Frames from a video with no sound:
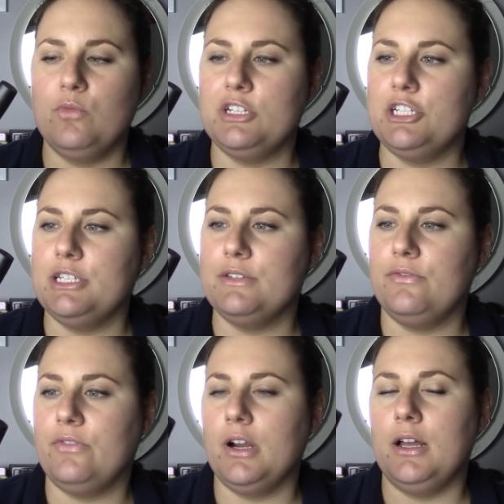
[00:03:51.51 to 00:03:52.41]
which is
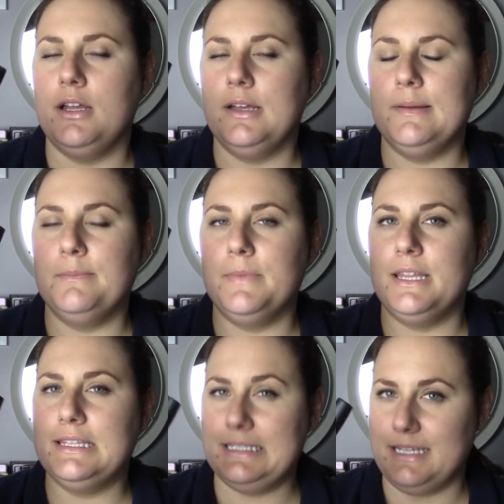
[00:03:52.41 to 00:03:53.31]
from
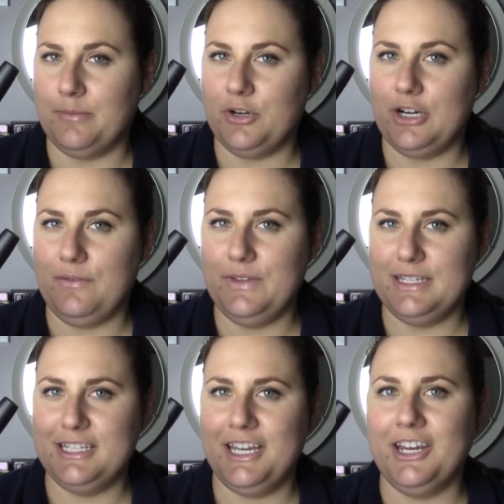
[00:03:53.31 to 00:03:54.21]
summer of
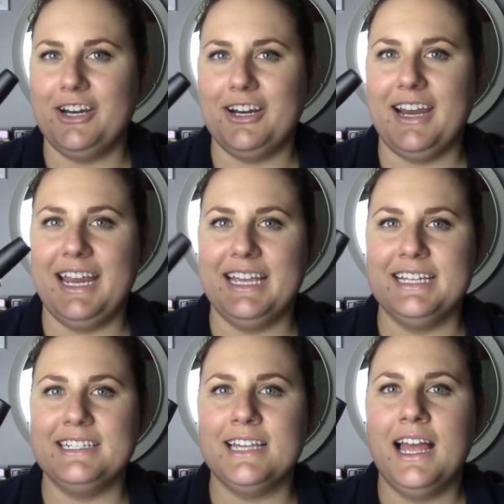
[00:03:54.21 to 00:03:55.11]
this year,
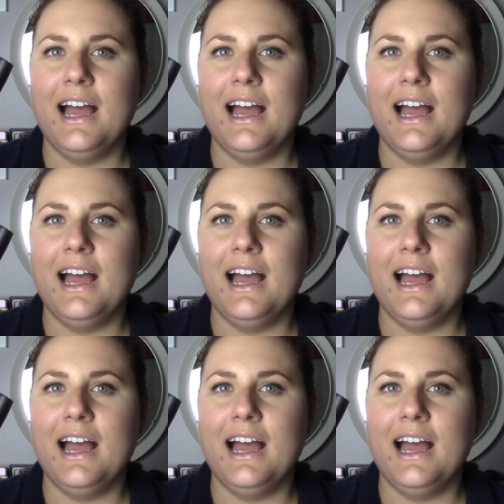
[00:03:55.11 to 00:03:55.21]
and